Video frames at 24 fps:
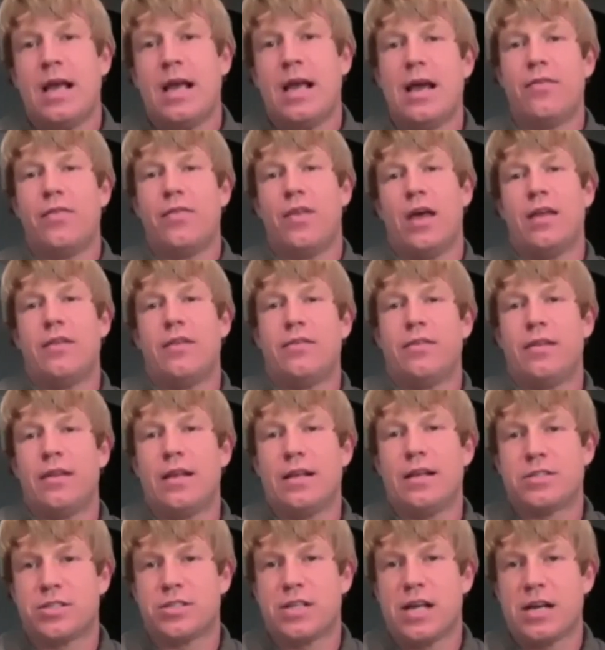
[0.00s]
And then
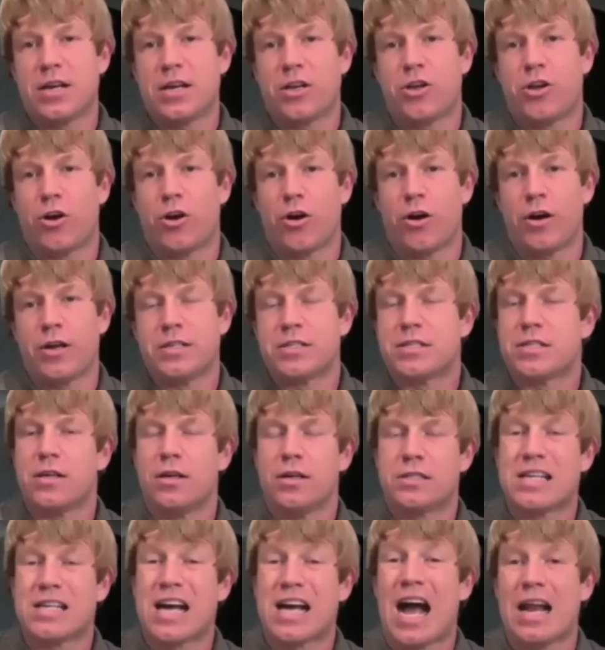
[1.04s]
it's then cured
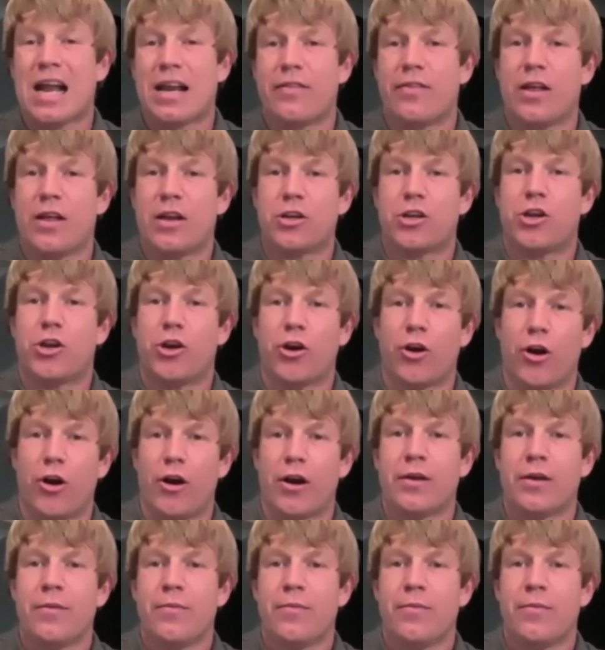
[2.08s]
and tied and then cured.